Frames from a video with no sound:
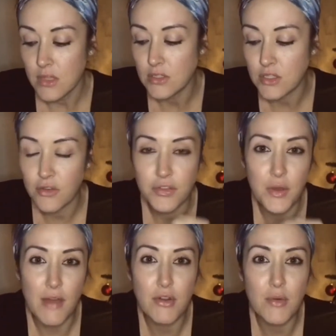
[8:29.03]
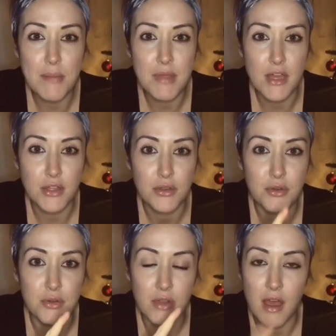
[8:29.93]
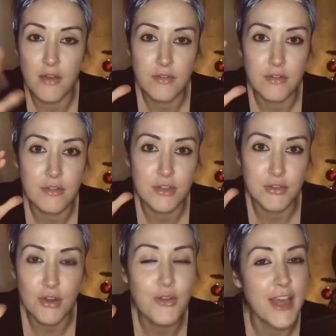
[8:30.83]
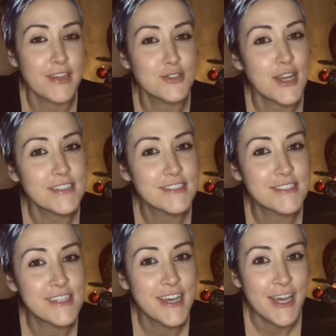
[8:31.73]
So if you have a rep that you love, like, and trust,